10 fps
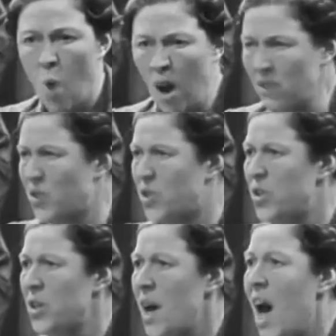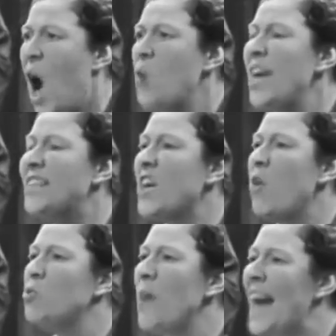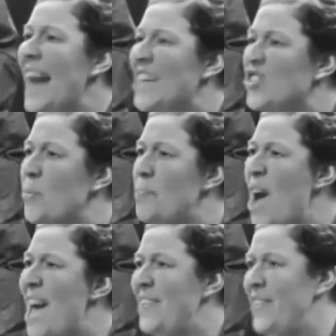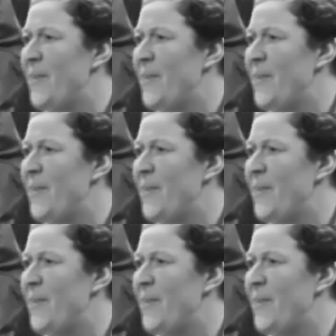What? Oh, yes, of course, we had extra bread.